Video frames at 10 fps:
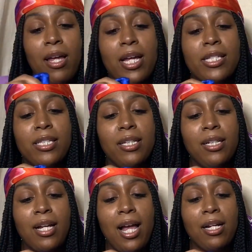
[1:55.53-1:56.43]
It's a
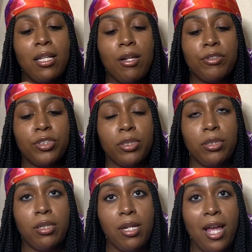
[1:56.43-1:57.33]
hook eye closure,
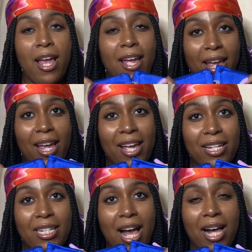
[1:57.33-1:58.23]

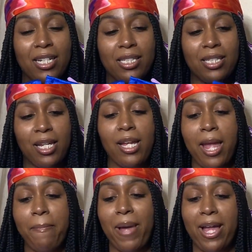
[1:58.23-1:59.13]
and honestly,
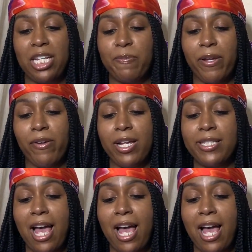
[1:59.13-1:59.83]
in my experience,